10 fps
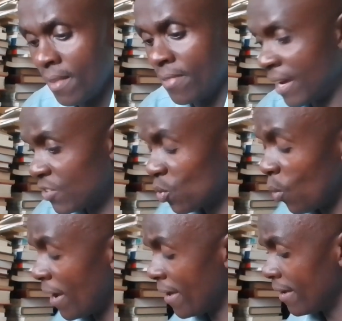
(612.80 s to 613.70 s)
That's
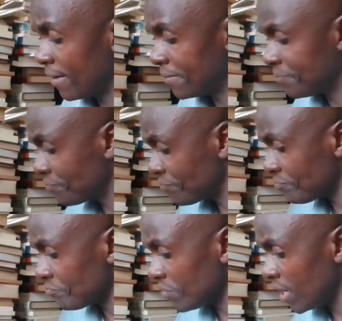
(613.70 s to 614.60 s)
why
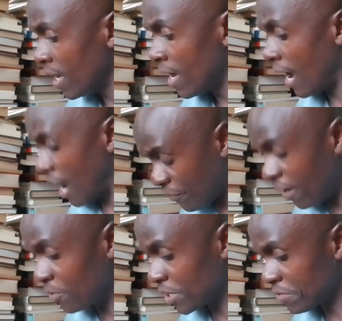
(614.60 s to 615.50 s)
I
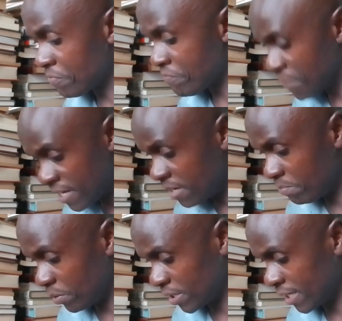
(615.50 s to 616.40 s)
found it very
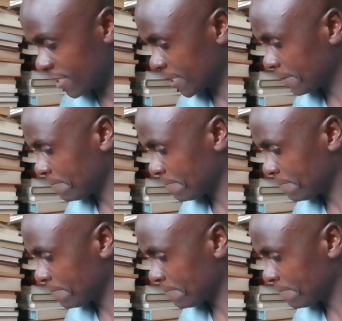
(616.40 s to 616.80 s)
important.